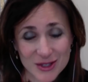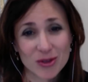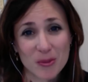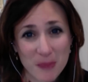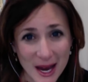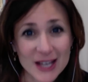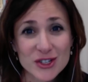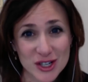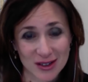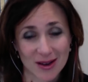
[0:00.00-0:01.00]
So the
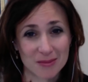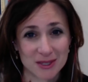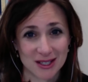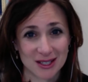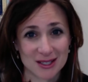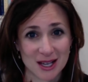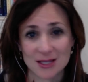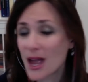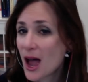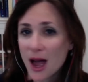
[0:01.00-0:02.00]
patient comes in and
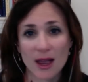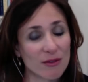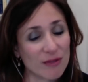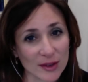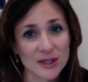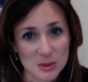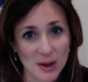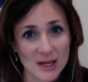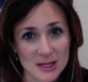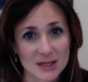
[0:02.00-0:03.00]
says, I have felt this
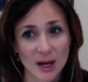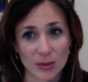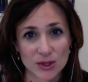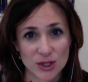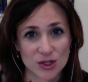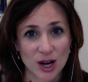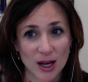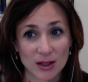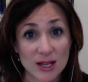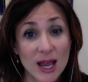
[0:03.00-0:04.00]
way since I was a
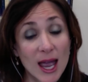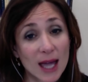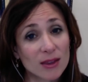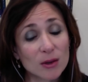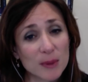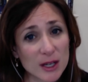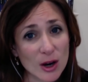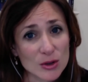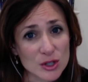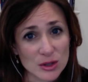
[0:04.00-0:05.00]
child. And they'll be
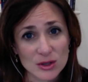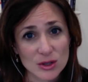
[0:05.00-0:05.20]
coached on